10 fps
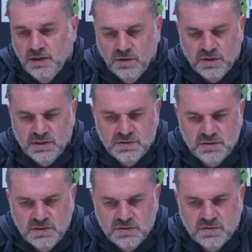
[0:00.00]
look, he's
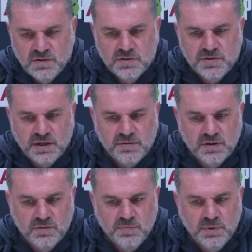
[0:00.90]
he's got a track
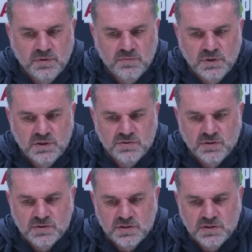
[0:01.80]
record of building really strong